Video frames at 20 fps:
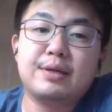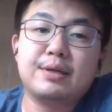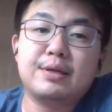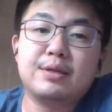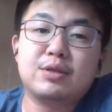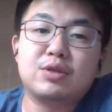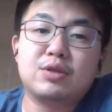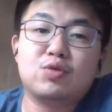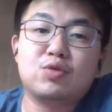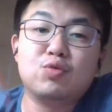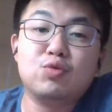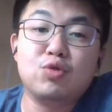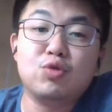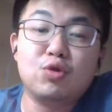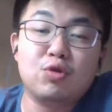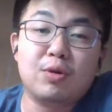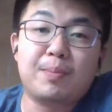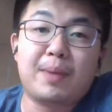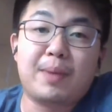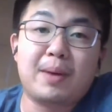
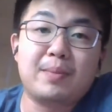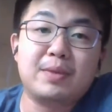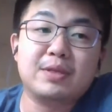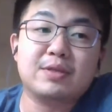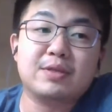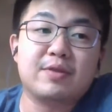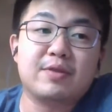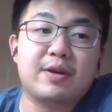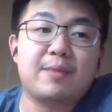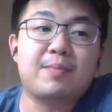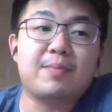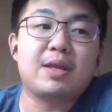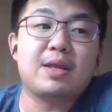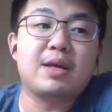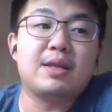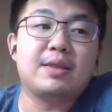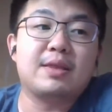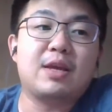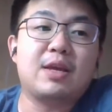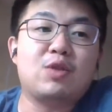studio apartments, right,
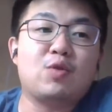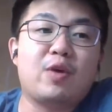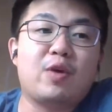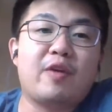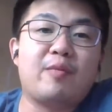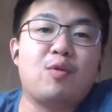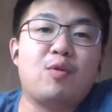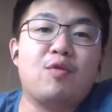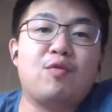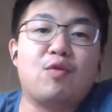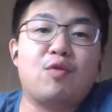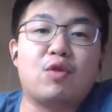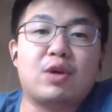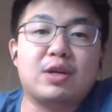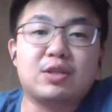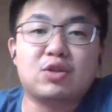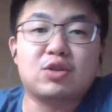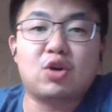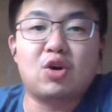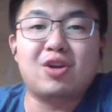tend to have more
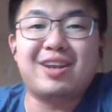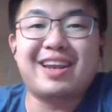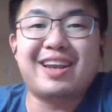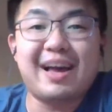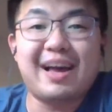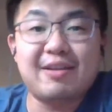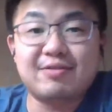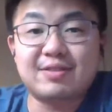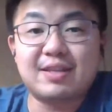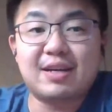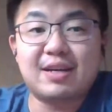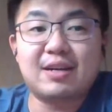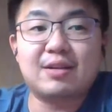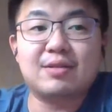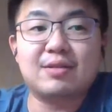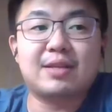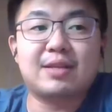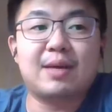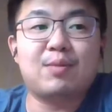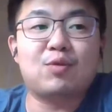focus on lifestyle,
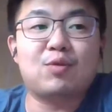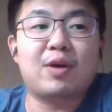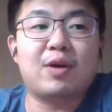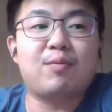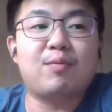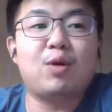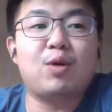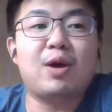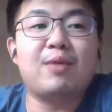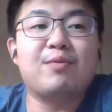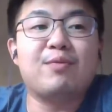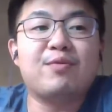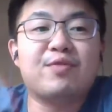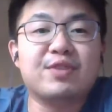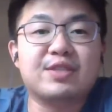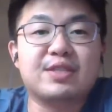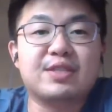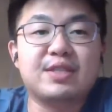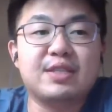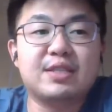tend to have more
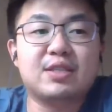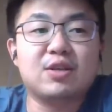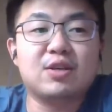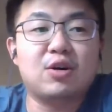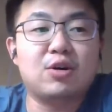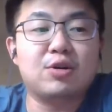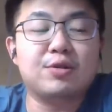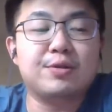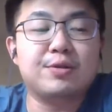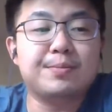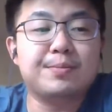emphasis on